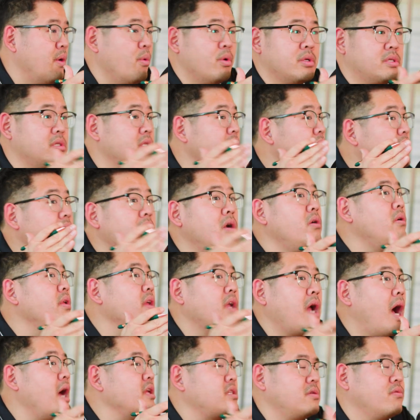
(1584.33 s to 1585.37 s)
It was literally
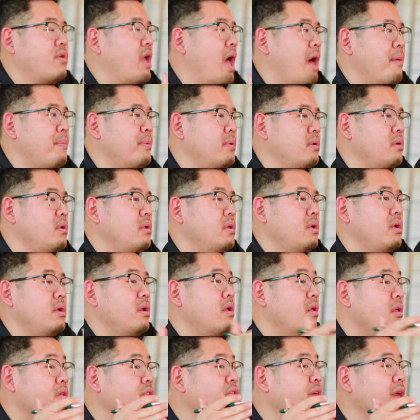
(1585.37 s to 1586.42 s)
cost of capital.
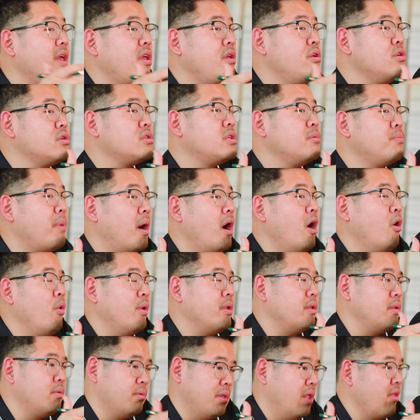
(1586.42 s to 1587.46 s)
They used to borrow
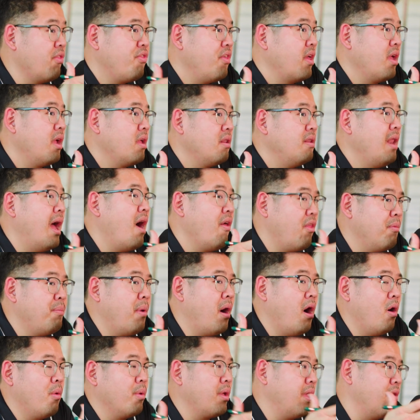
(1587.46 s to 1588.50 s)
at nothing. Now they're
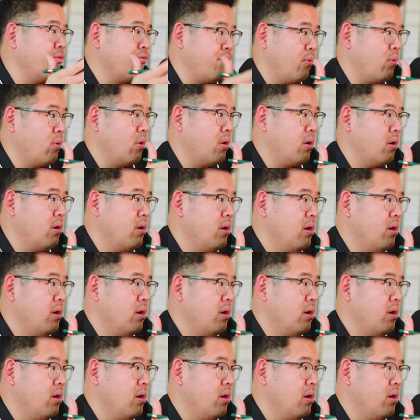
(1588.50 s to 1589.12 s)
borrowing at 4.